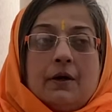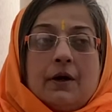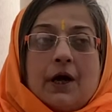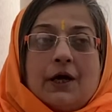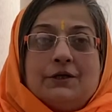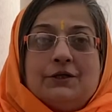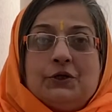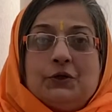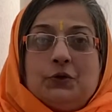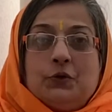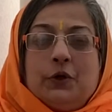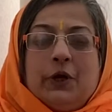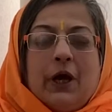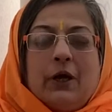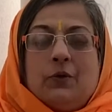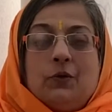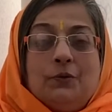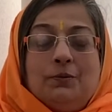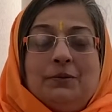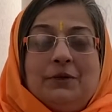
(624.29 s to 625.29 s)
I said, today, I
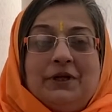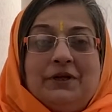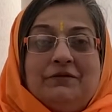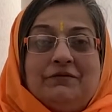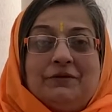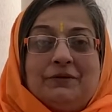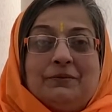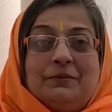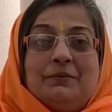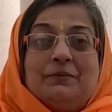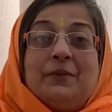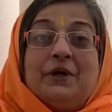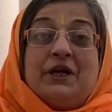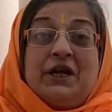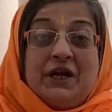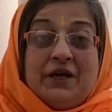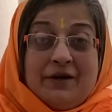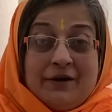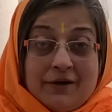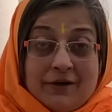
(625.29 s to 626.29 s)
couldn't believe him. But
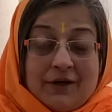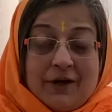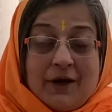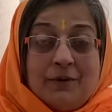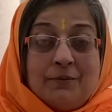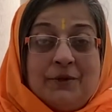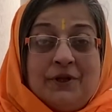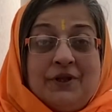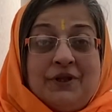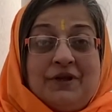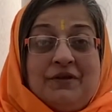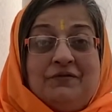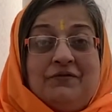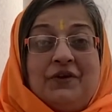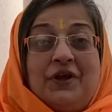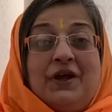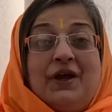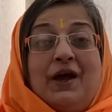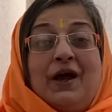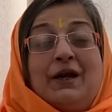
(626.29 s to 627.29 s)
he did come in the
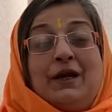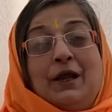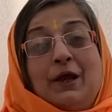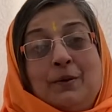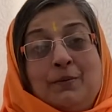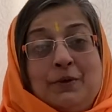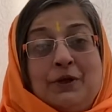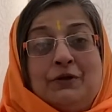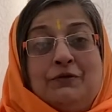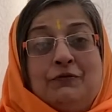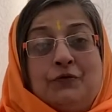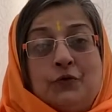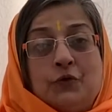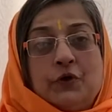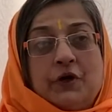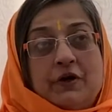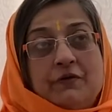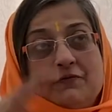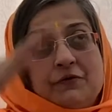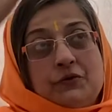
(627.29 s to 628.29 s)
evening and gave me the
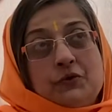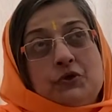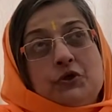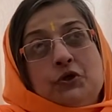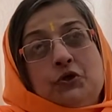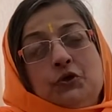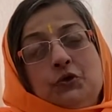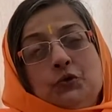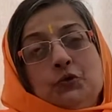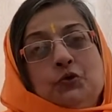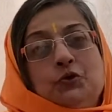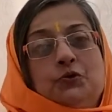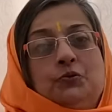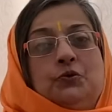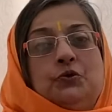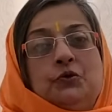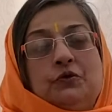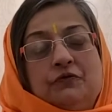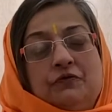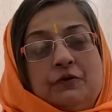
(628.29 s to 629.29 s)
photograph. It was a huge,
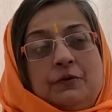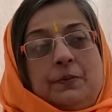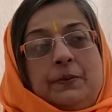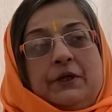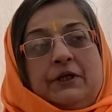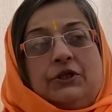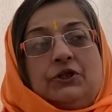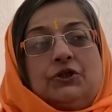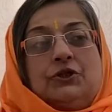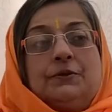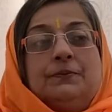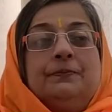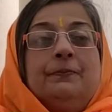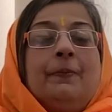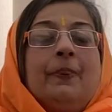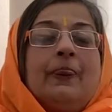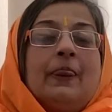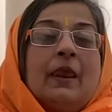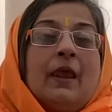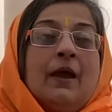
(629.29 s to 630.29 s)
beautiful picture.
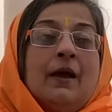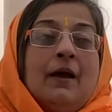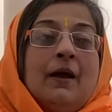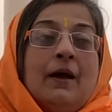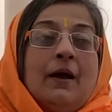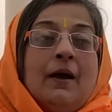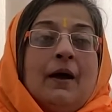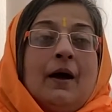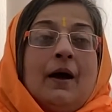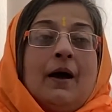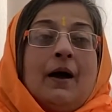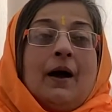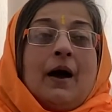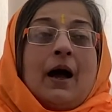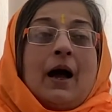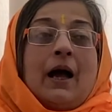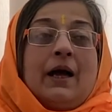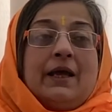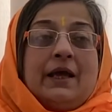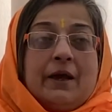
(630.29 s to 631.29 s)

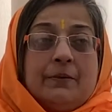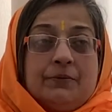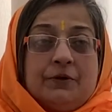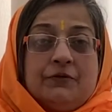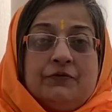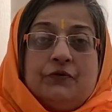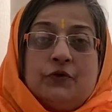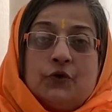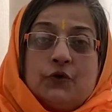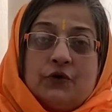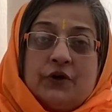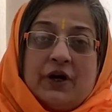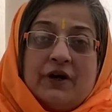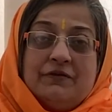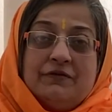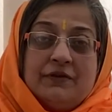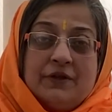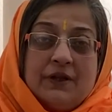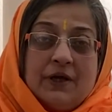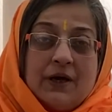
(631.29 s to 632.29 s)
I kept the
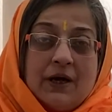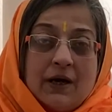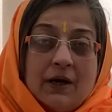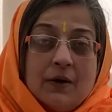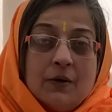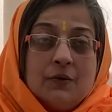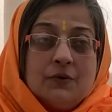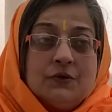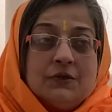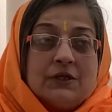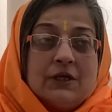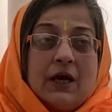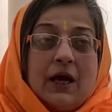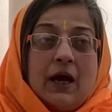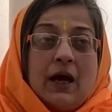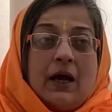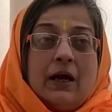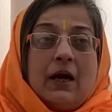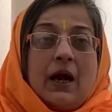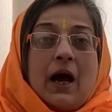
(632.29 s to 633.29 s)
photograph in the house
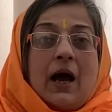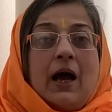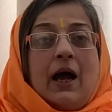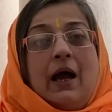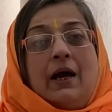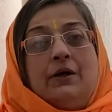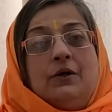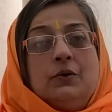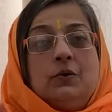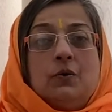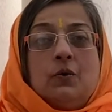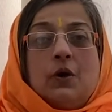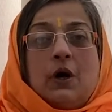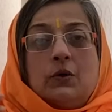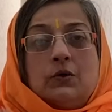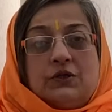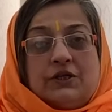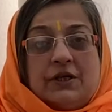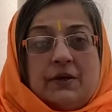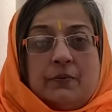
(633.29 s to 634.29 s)
and I had to go
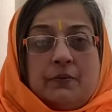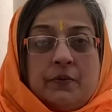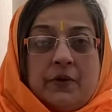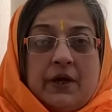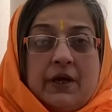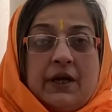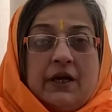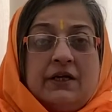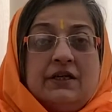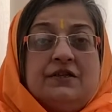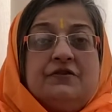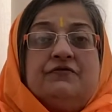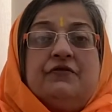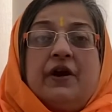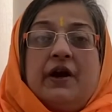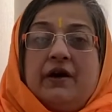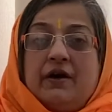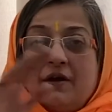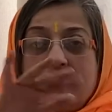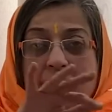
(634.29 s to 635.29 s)
out somewhere and his
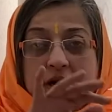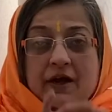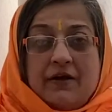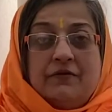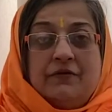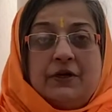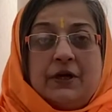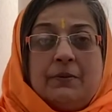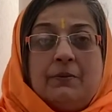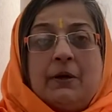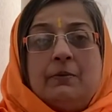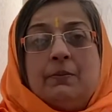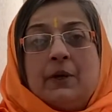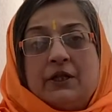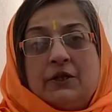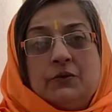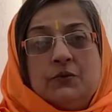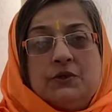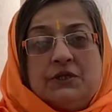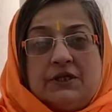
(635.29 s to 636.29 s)
friend arrived and my
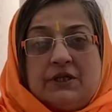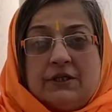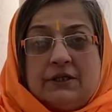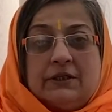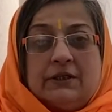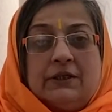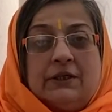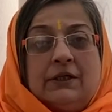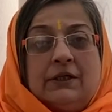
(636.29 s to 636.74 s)
mother was here.